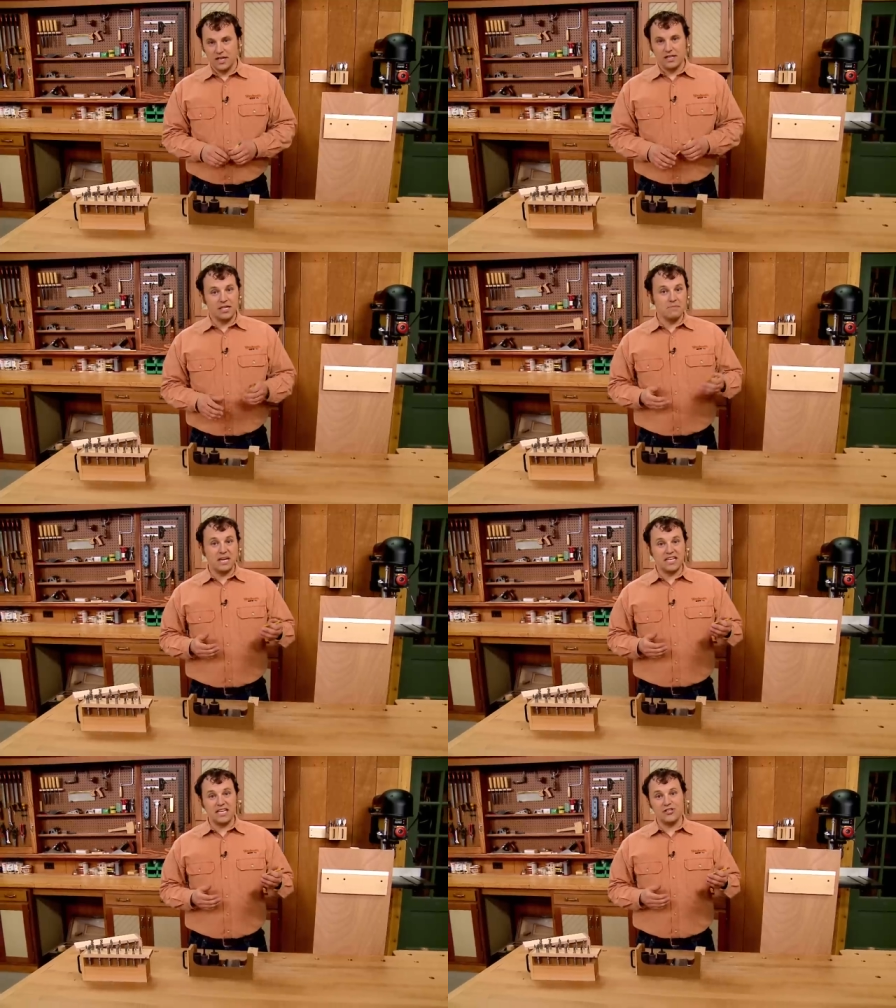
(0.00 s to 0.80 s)
Then to
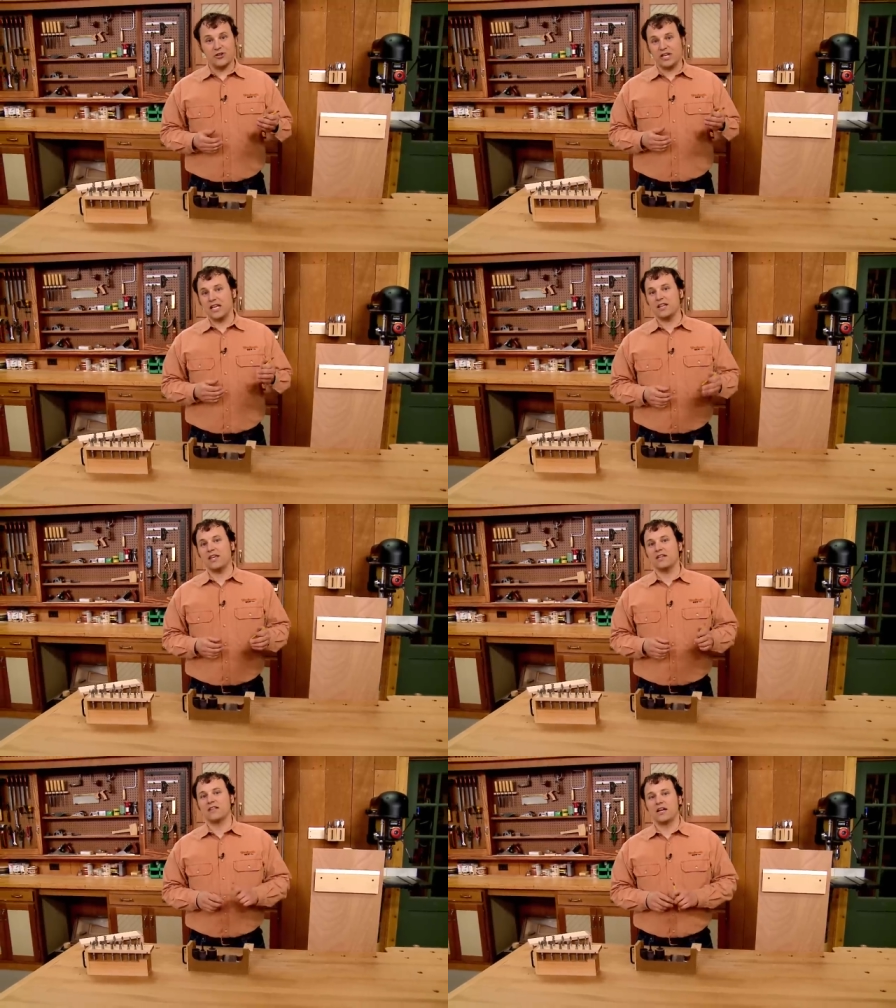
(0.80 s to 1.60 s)
make it easier to get
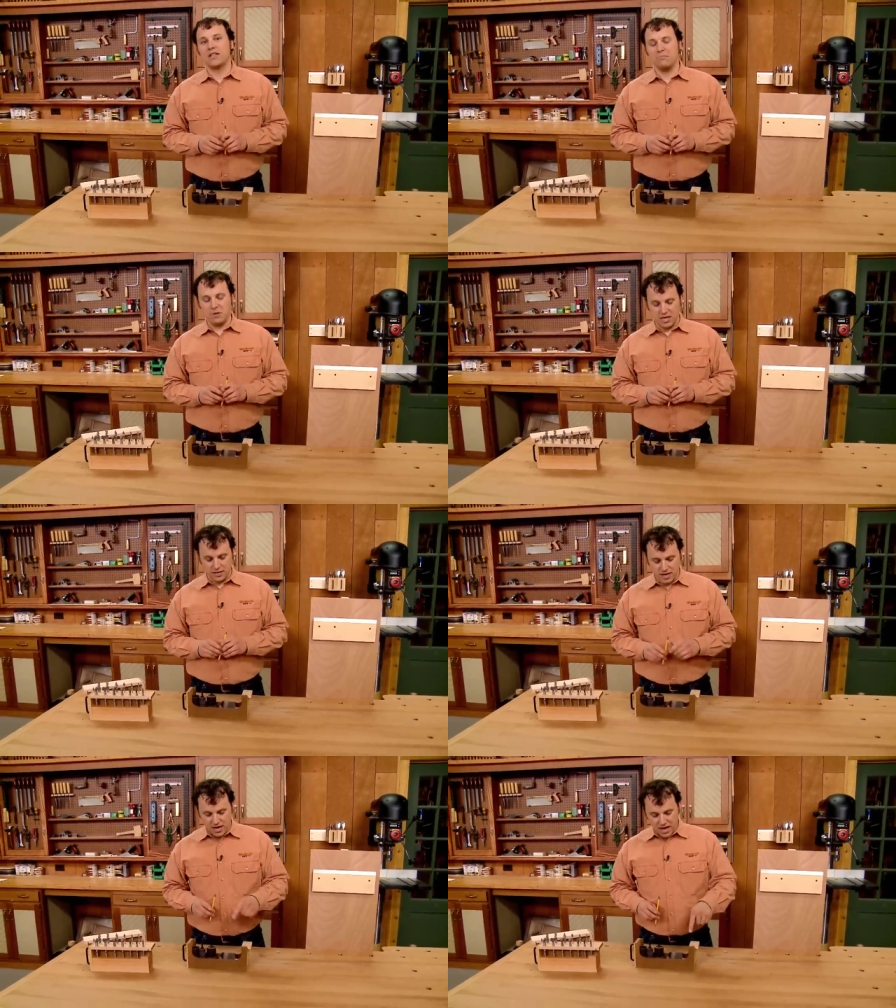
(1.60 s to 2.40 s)
things out of the
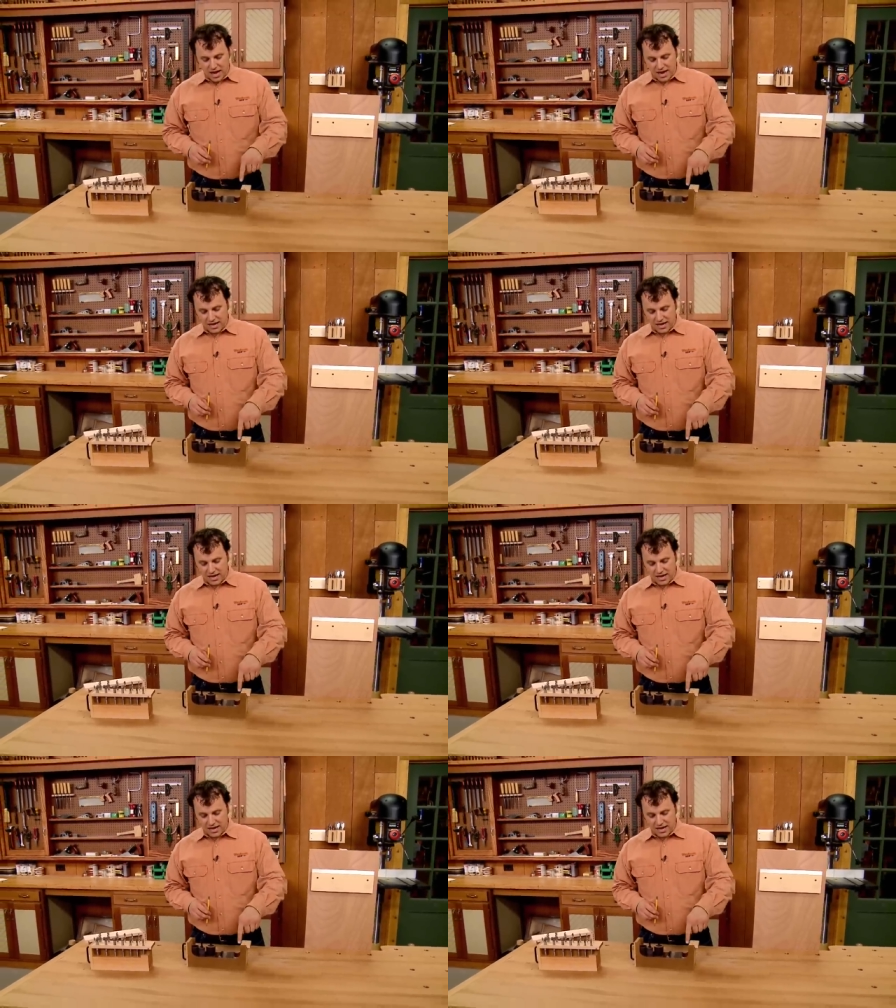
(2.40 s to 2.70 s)
bin, I